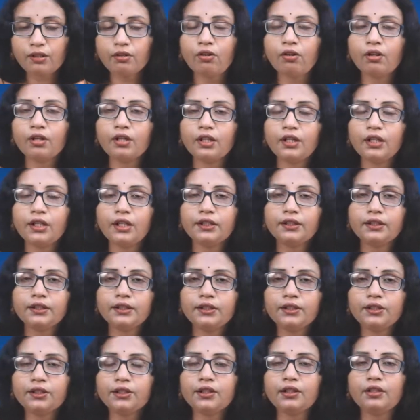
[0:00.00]

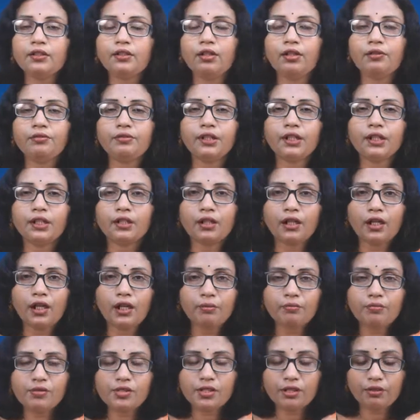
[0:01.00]
organization of the
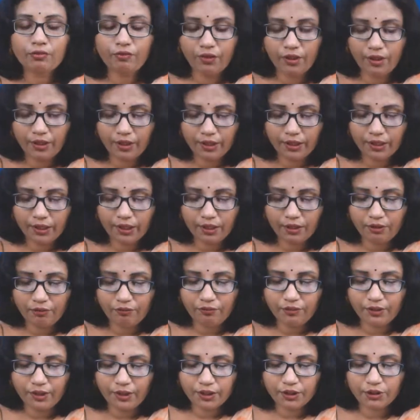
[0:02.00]
Gram Sabha in a
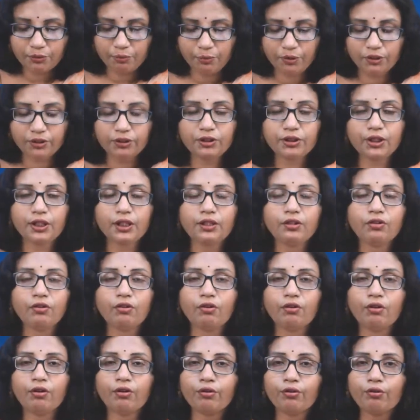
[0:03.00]
village panchayat
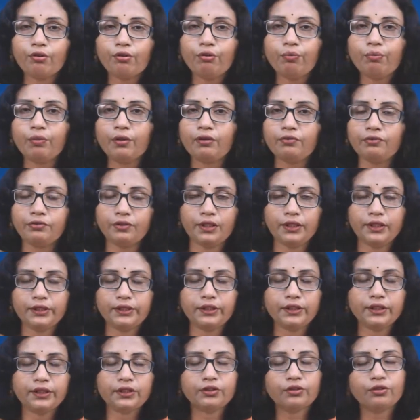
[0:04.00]
or a group of
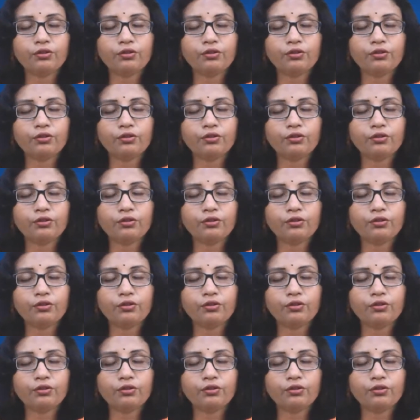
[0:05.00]
villages.